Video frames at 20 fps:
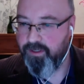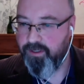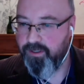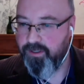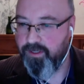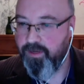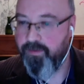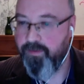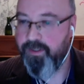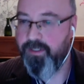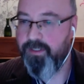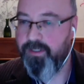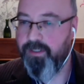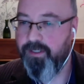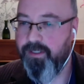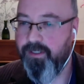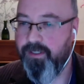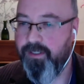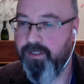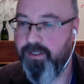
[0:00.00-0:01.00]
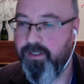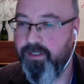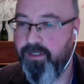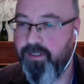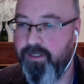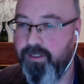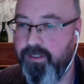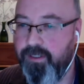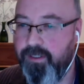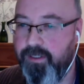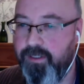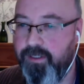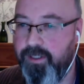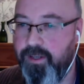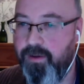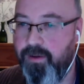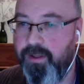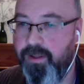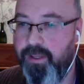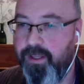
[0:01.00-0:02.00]
All right. No, I
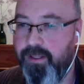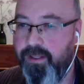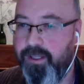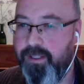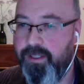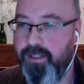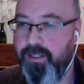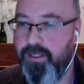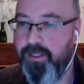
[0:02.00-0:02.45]
think that's it.